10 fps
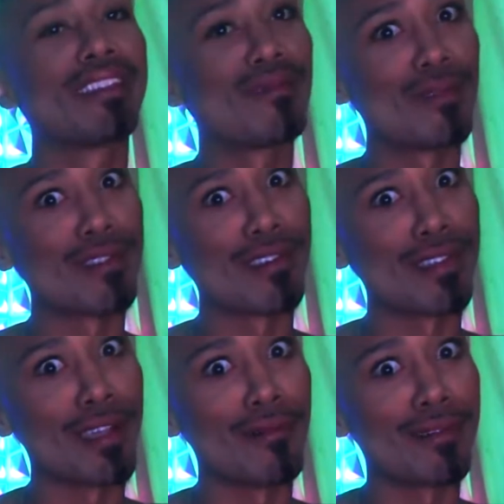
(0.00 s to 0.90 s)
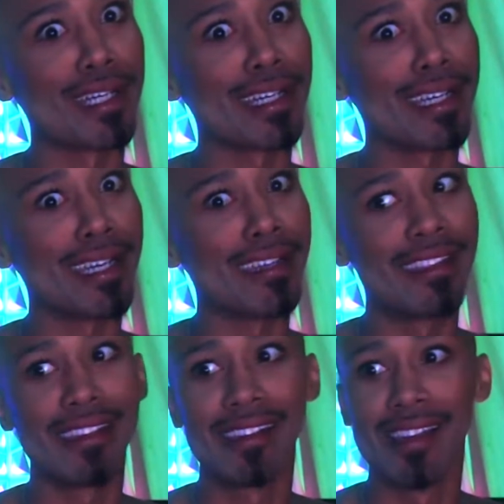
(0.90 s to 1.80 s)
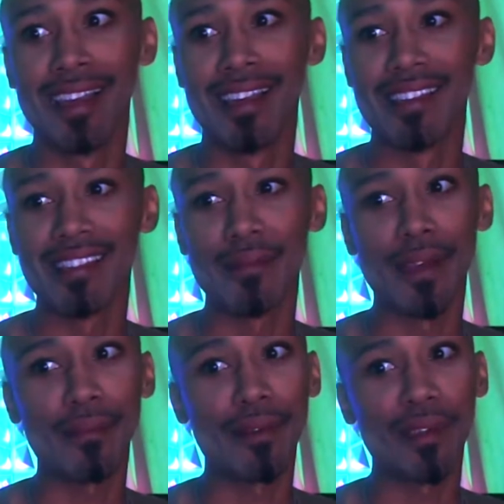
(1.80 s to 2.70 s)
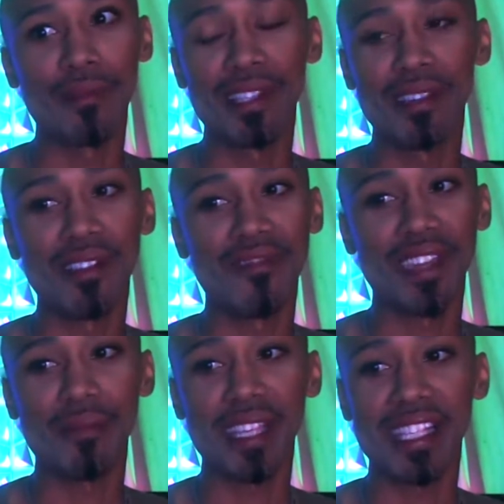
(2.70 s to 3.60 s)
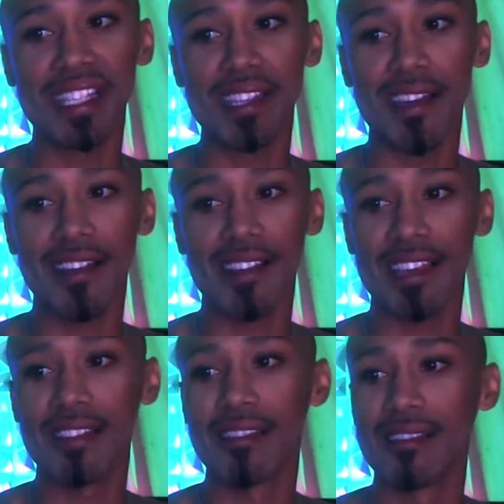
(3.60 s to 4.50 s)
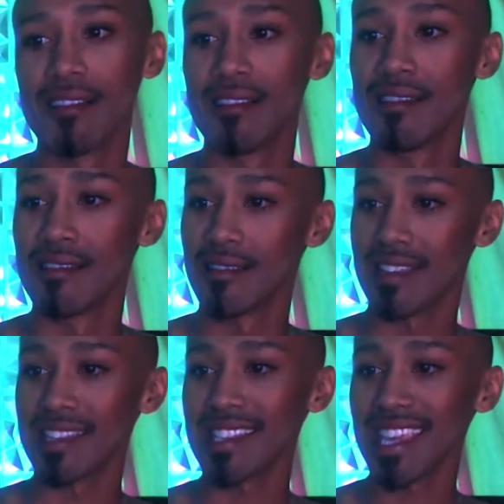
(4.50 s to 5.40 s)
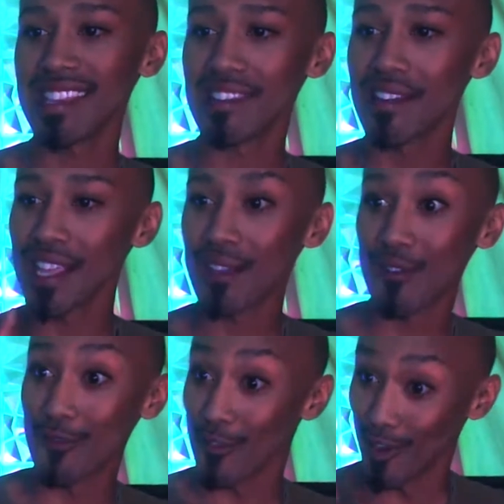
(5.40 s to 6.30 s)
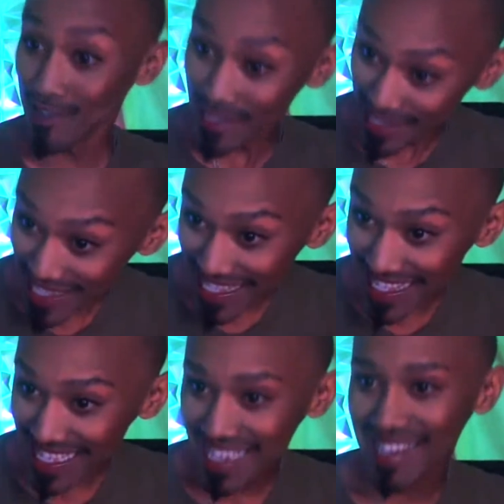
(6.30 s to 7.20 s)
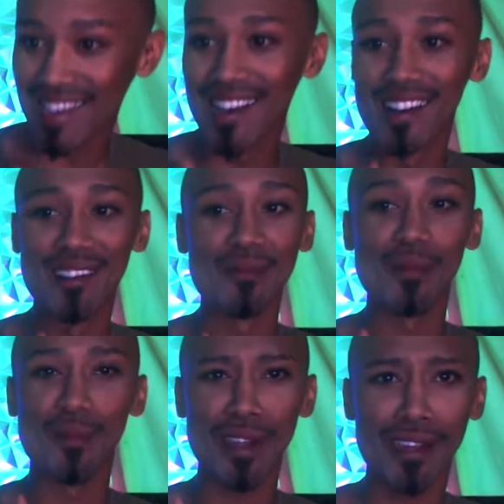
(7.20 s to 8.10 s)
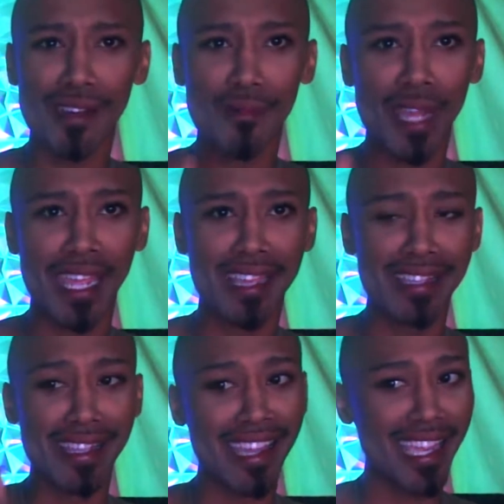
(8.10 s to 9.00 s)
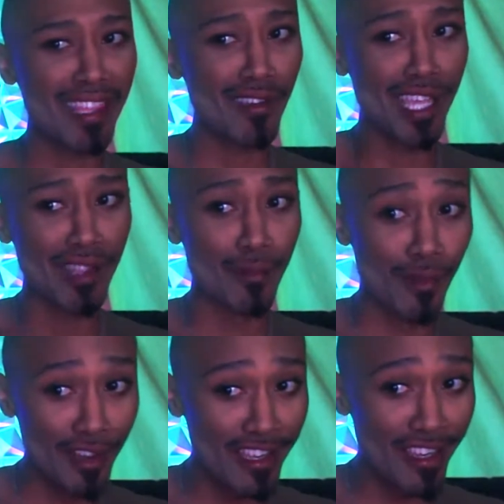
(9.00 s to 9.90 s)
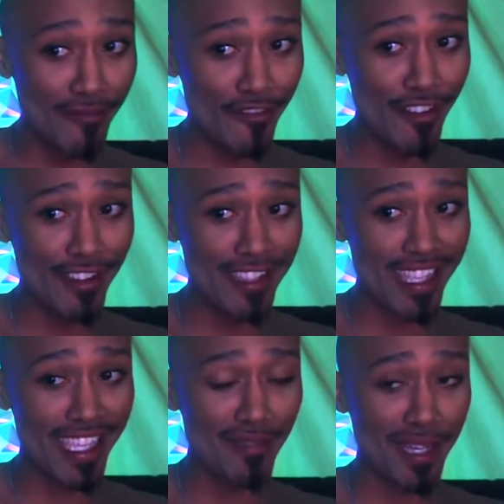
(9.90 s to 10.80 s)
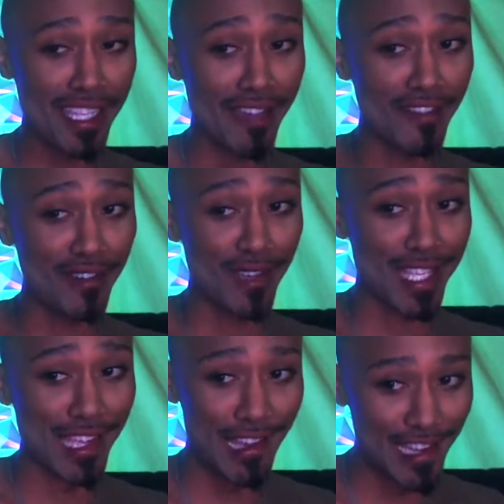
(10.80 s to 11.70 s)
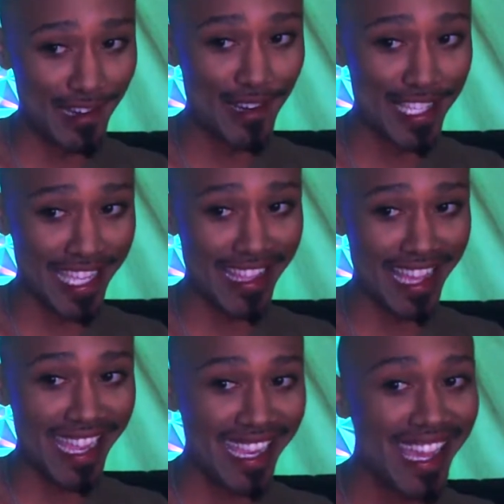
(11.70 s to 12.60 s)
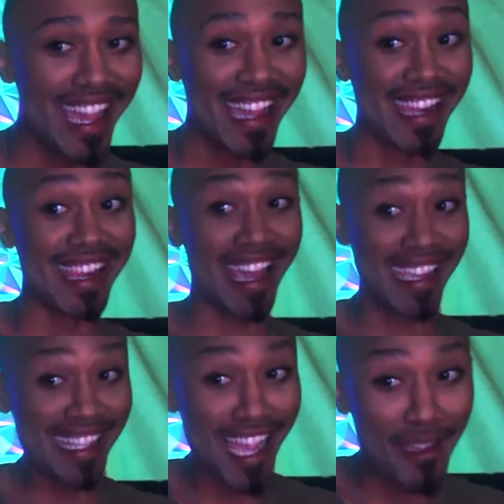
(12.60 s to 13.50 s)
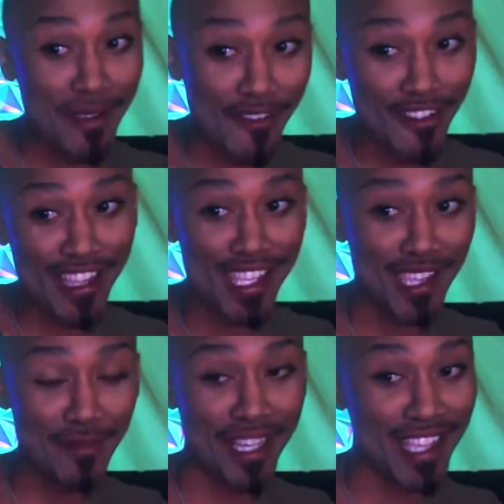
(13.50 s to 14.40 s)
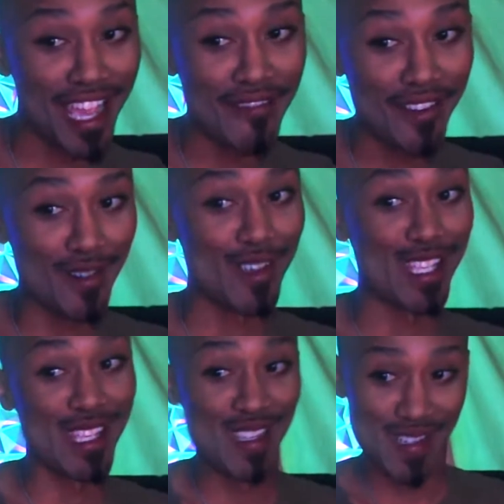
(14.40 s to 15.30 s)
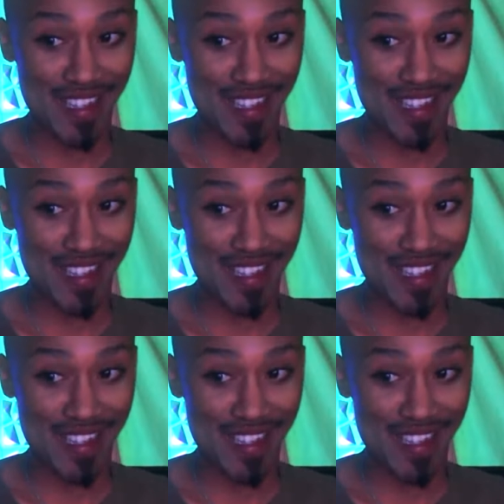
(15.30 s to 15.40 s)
rolls are so good. The pepperoni ones don't even get me started. It's 8:30 in France. Wait, is it like 8:30 in the morning in France? Like you about to have a croissant, or is it like nighttime in France? So you about to have a croissant?